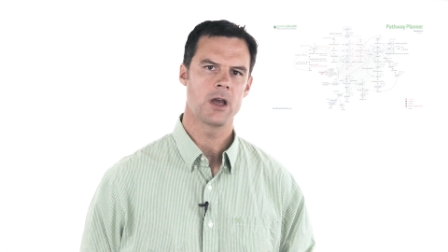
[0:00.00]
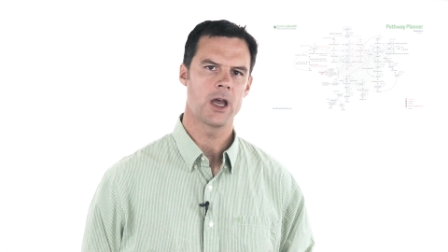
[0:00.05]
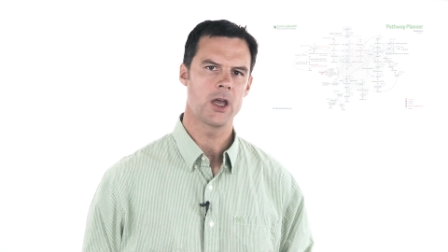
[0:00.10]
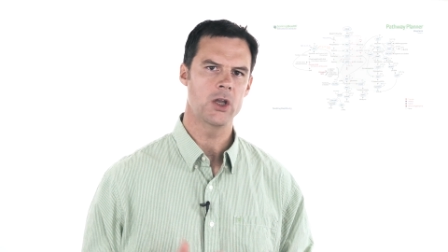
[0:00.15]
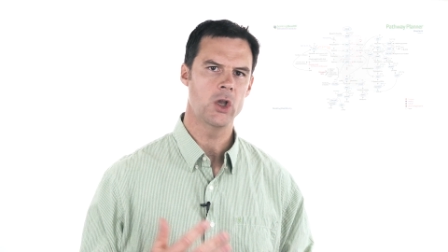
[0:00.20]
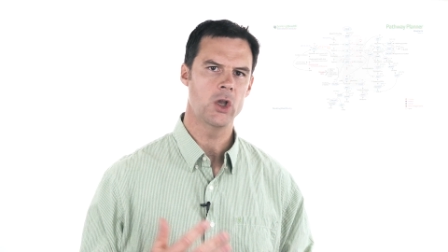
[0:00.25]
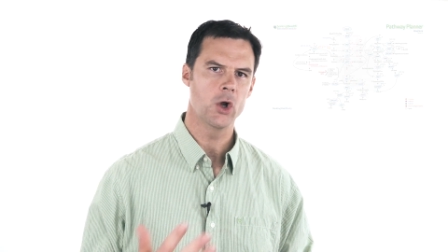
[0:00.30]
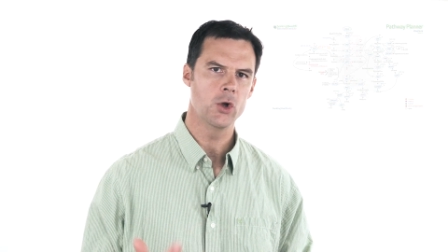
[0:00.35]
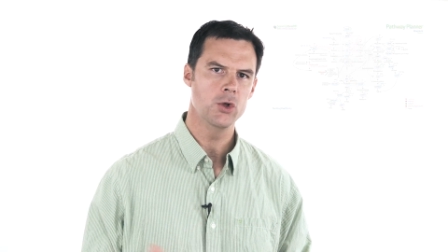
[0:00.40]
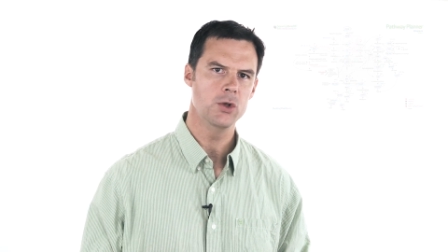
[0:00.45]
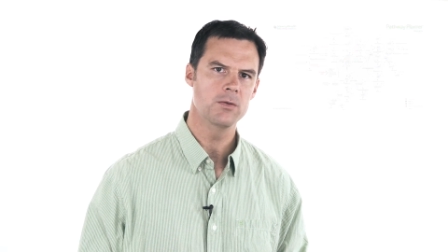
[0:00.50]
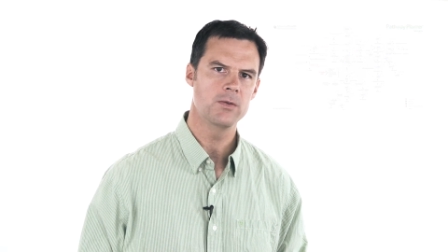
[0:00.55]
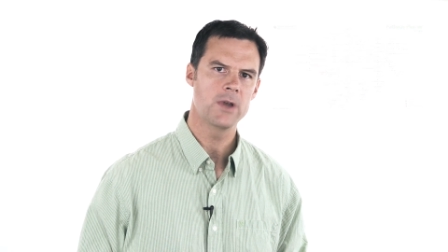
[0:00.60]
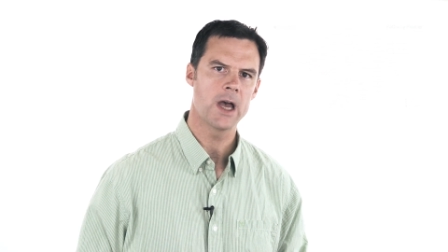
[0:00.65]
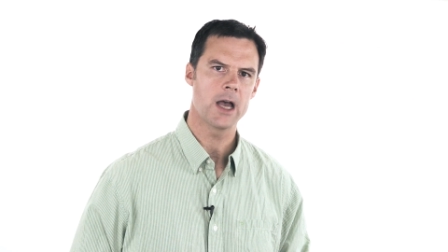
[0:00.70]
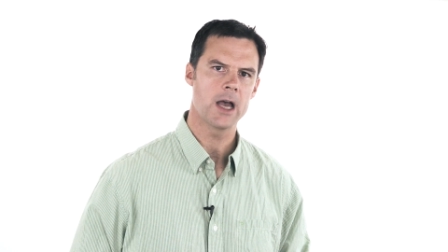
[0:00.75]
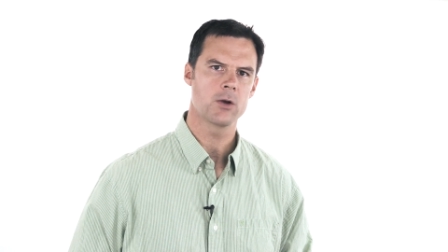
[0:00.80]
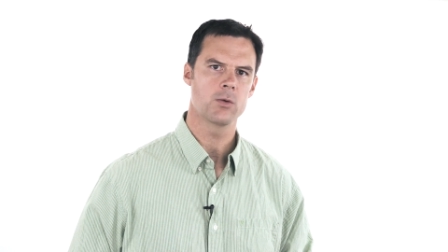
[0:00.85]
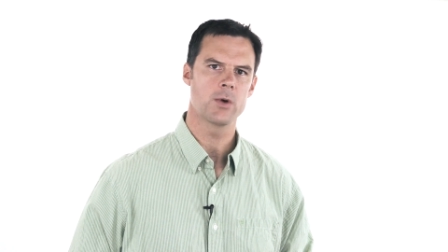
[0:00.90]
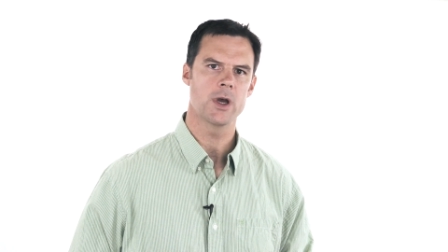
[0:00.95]
I know you've
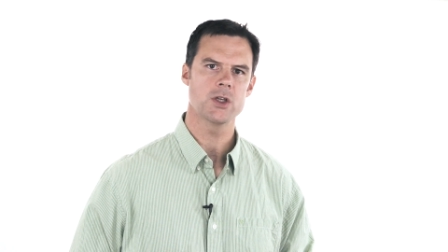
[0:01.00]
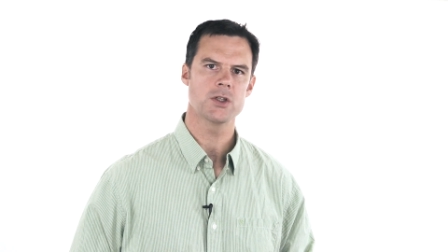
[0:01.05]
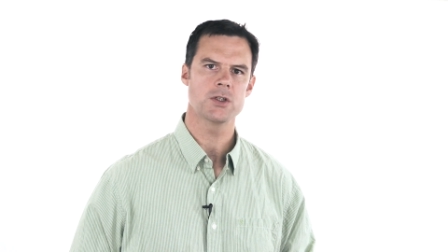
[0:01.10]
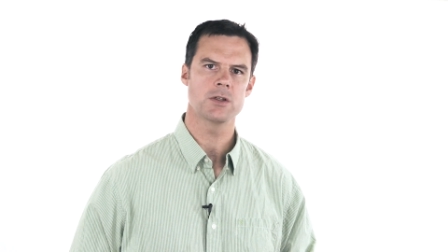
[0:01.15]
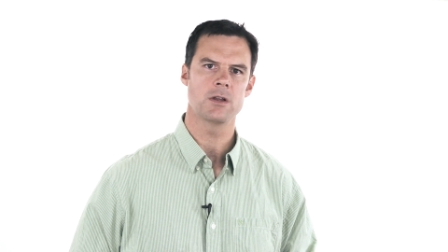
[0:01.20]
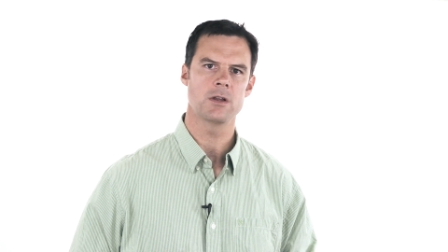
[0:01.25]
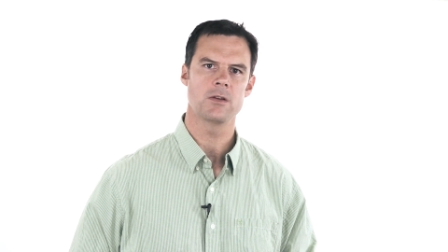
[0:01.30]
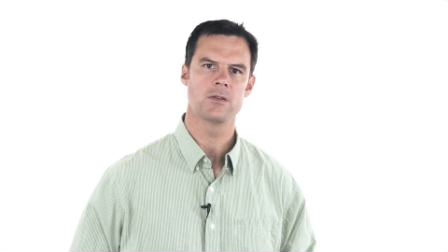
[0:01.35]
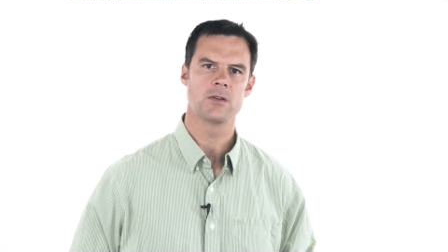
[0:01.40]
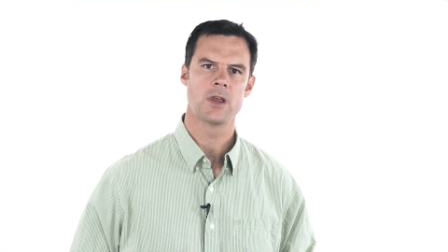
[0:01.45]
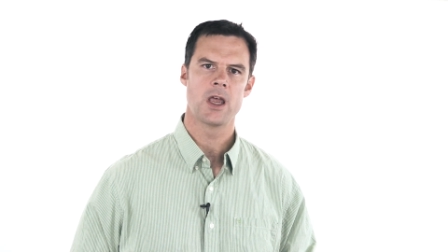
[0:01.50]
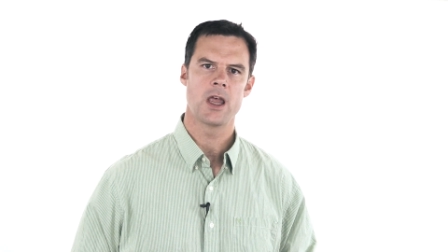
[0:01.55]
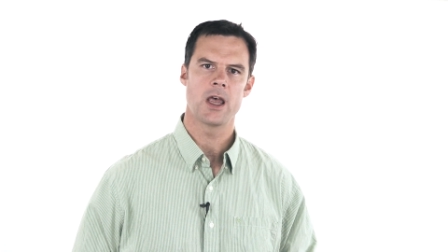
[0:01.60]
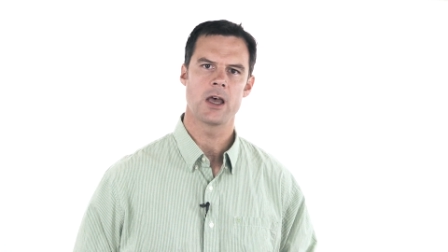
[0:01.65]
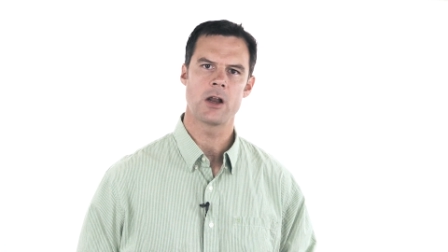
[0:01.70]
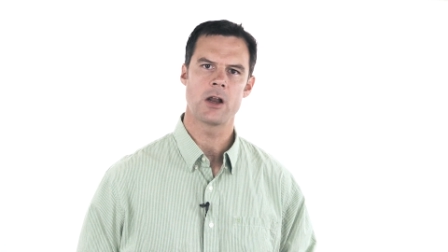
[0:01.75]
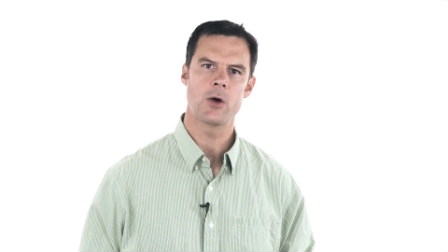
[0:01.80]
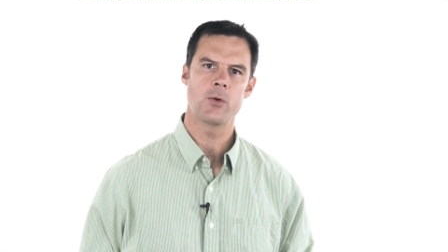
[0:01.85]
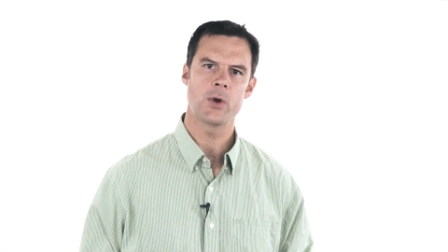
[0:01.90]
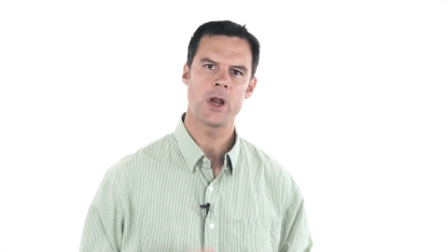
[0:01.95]
got questions,
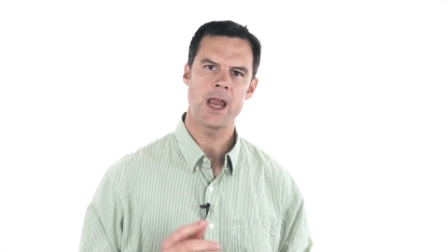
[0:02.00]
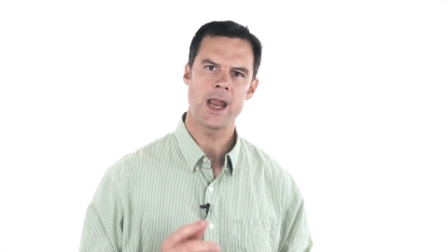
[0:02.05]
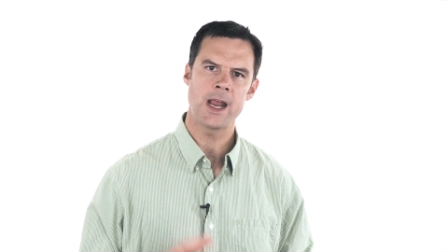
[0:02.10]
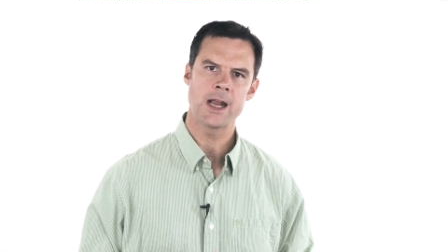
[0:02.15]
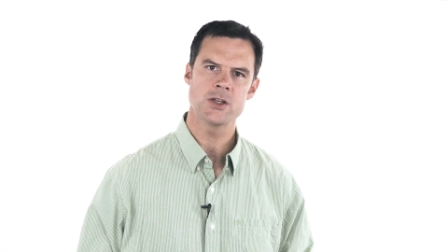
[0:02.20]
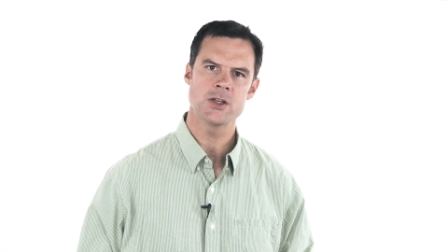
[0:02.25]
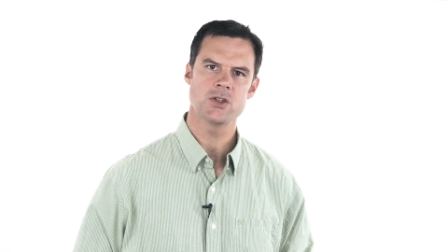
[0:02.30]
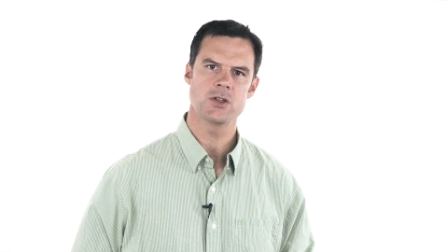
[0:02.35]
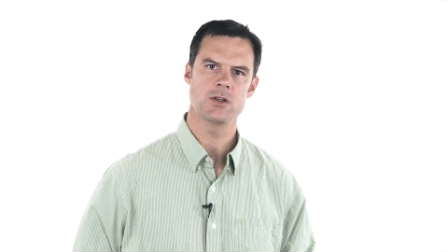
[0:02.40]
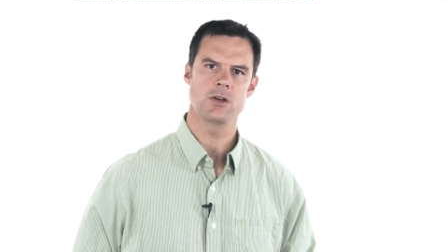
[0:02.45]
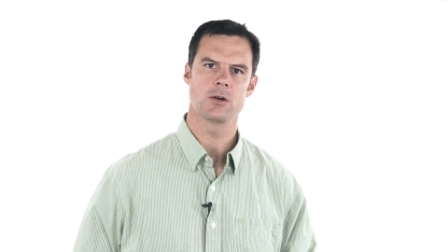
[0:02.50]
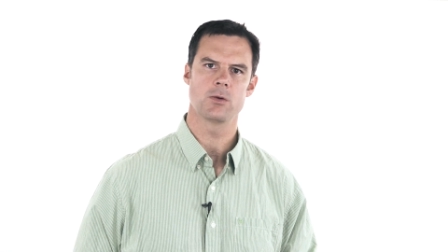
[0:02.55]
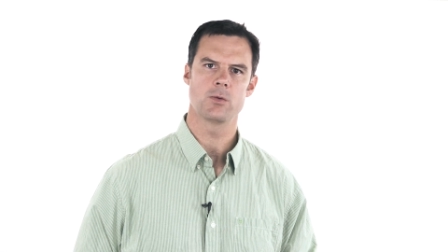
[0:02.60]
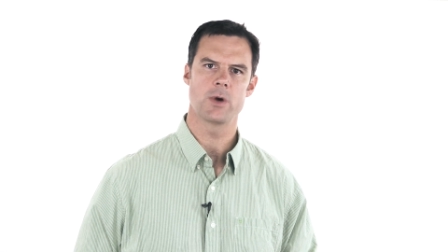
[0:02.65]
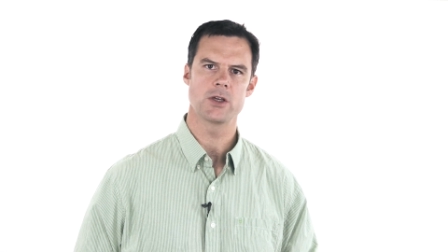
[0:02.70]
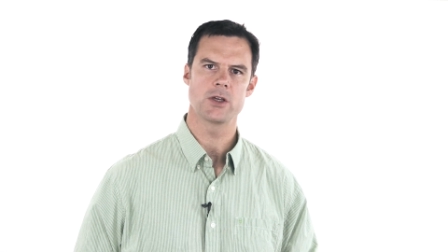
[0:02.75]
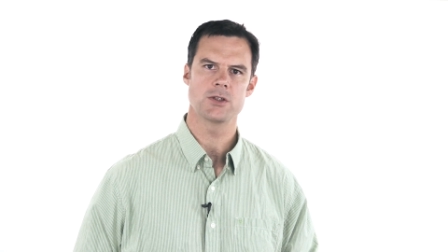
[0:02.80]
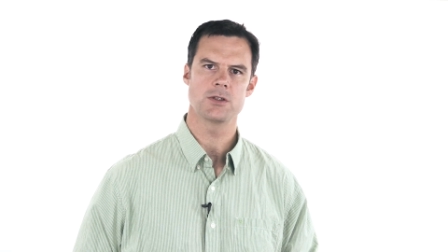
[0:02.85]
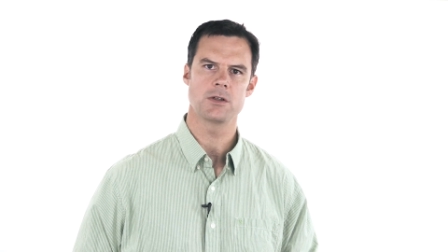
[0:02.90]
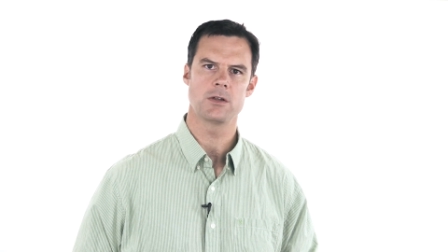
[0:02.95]
and I want to answer your
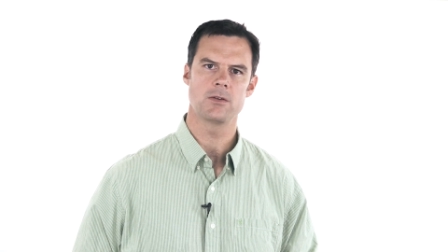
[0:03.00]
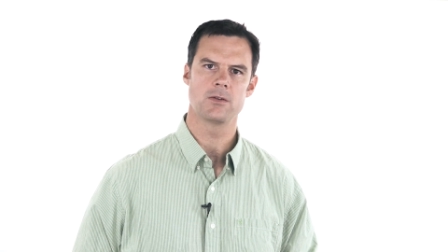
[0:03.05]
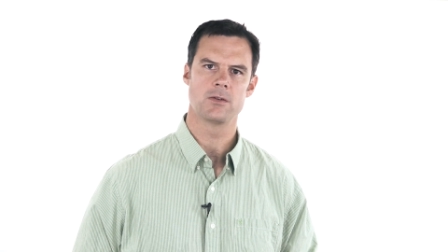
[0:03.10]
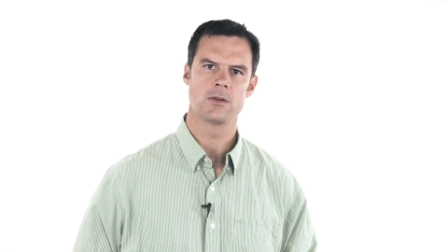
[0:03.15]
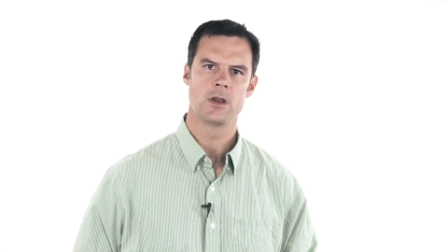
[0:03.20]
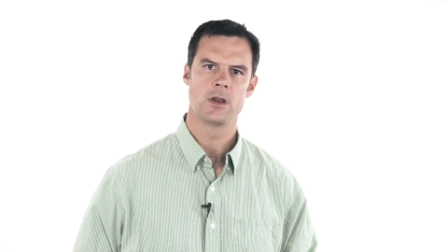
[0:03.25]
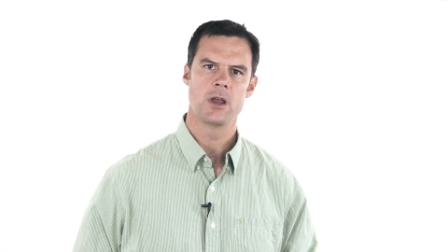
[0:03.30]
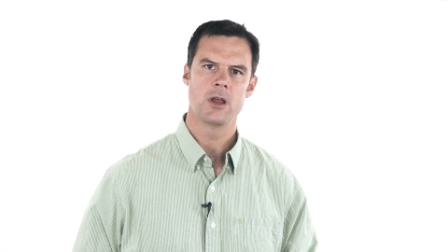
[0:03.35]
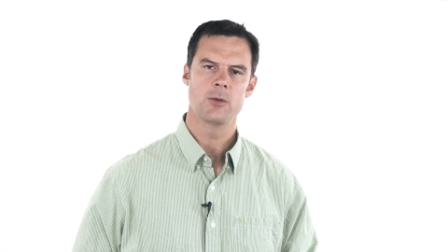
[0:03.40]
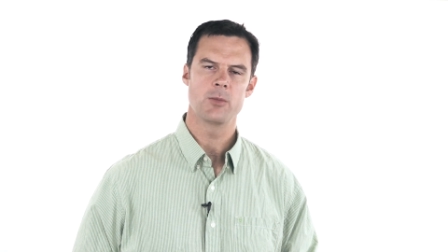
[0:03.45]
questions.